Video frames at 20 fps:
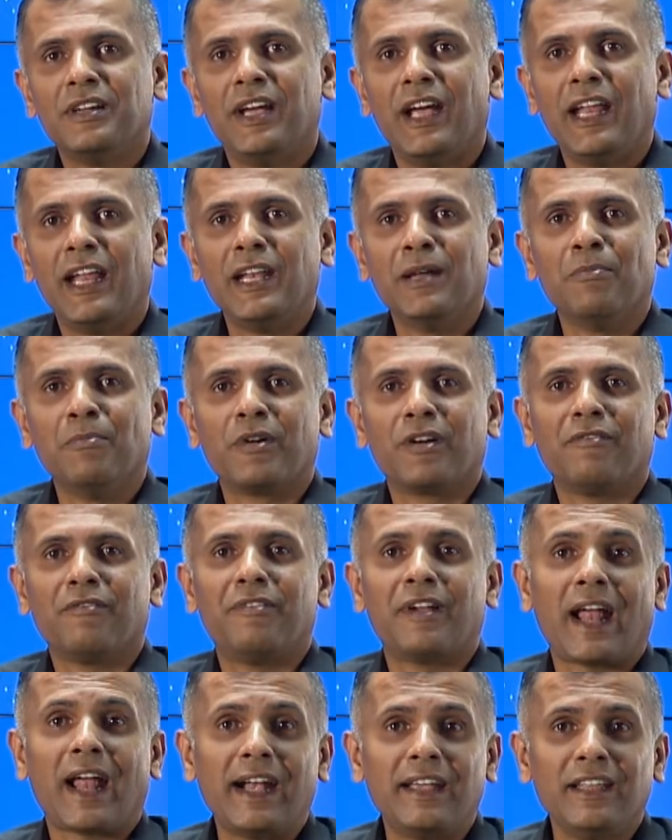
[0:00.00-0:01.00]
n number of
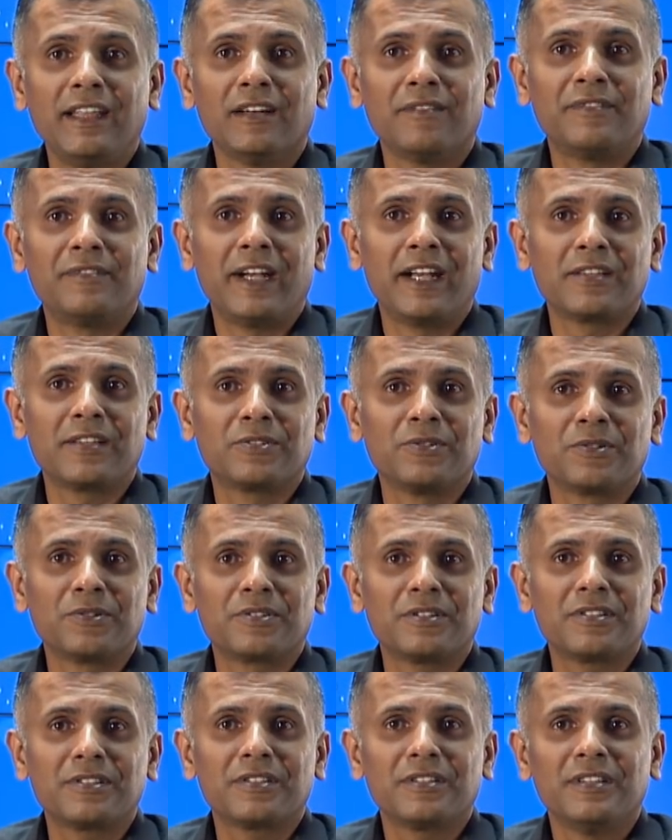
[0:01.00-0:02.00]
variety of data
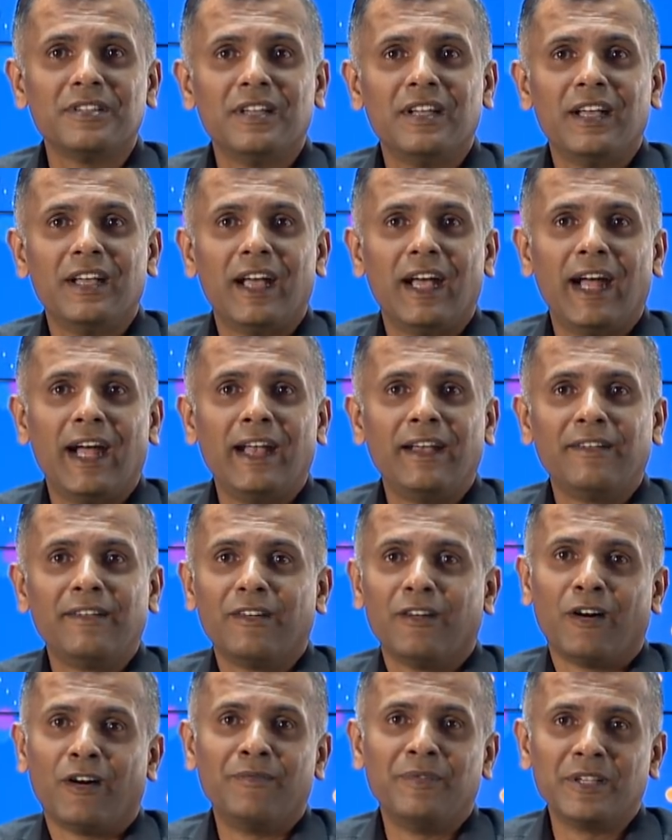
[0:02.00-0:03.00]
sources, and
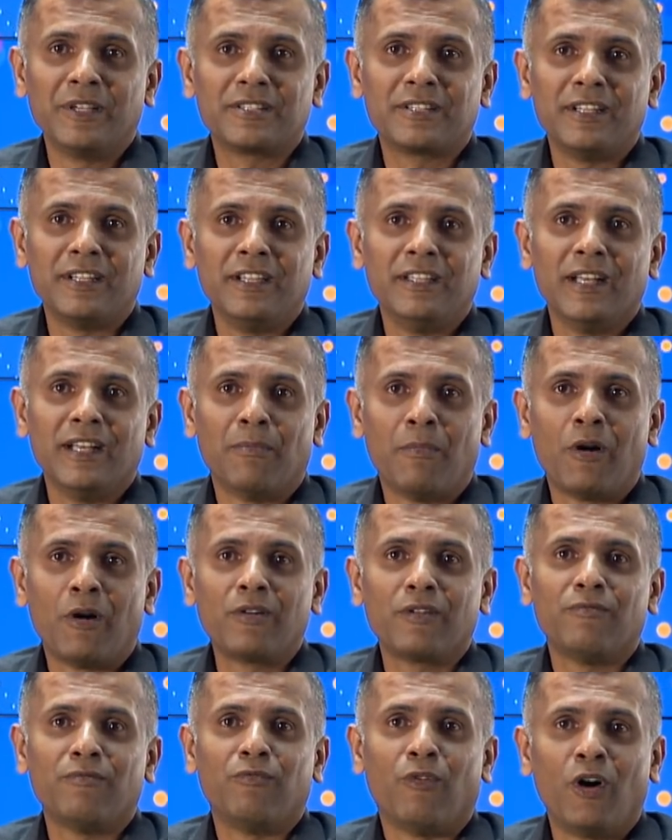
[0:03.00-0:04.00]
obviously the
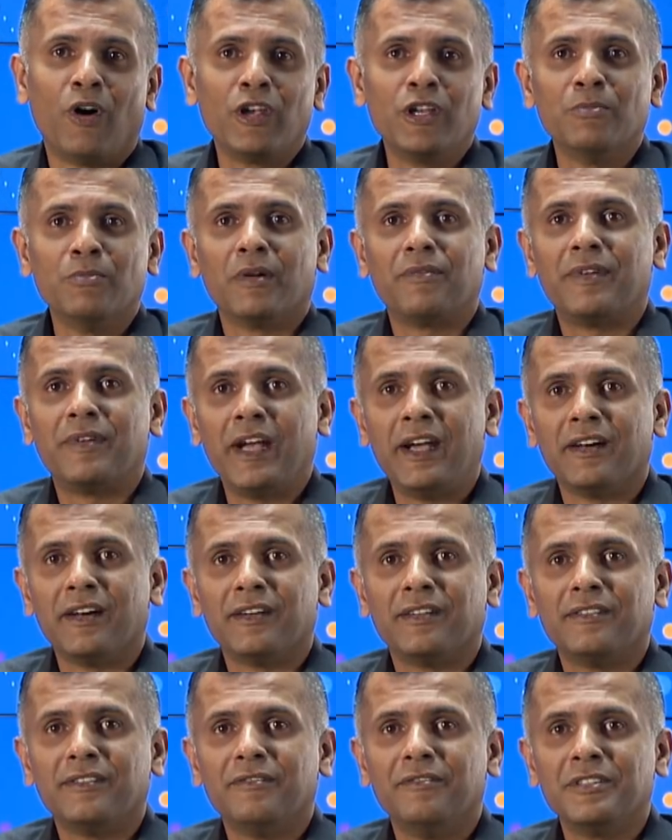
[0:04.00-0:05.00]
amount of volume of
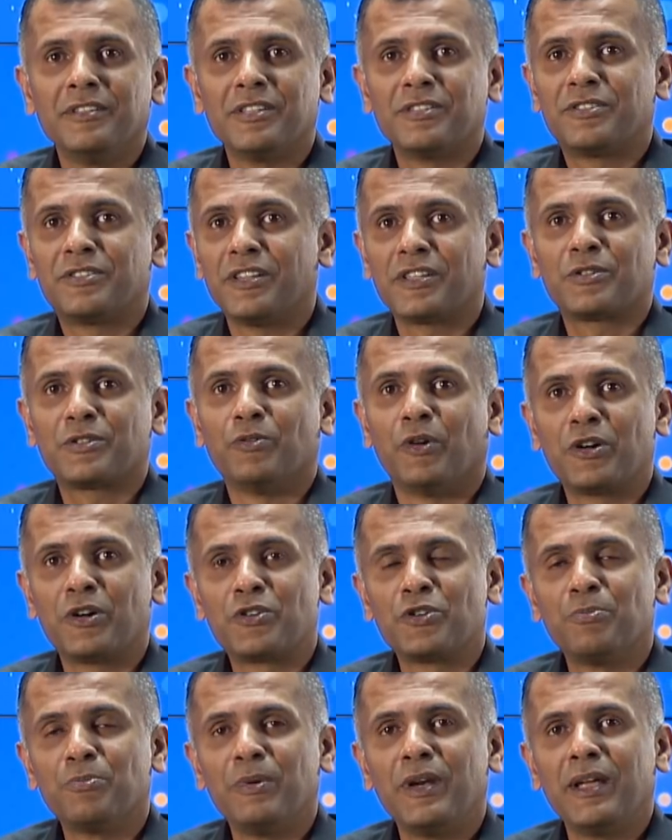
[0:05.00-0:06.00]
data, which is just
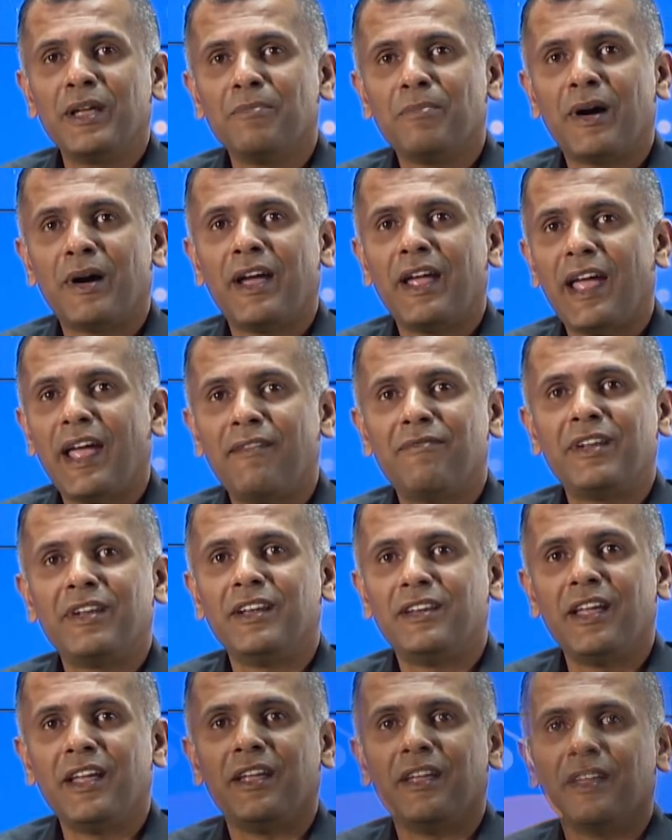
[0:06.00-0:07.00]
quadrupling by every
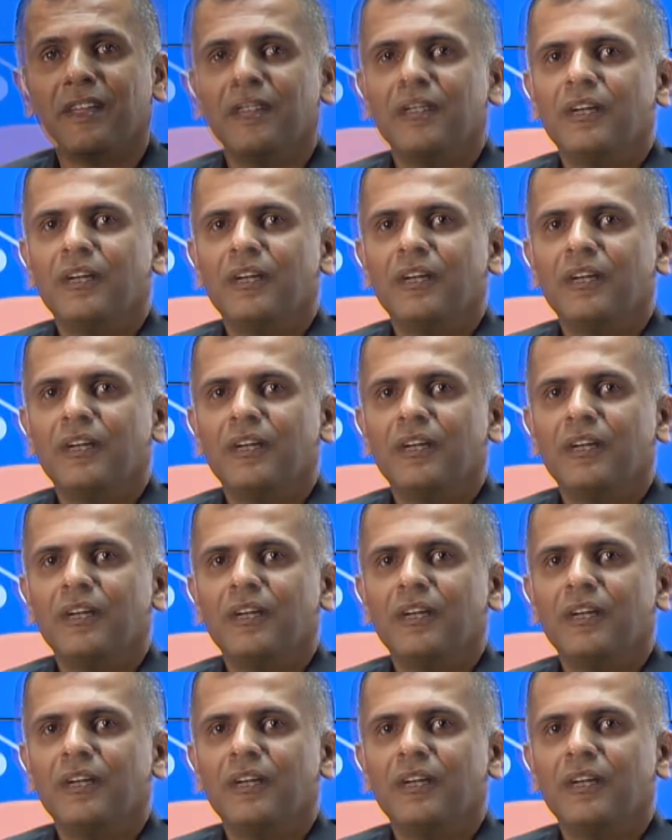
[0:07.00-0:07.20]
day.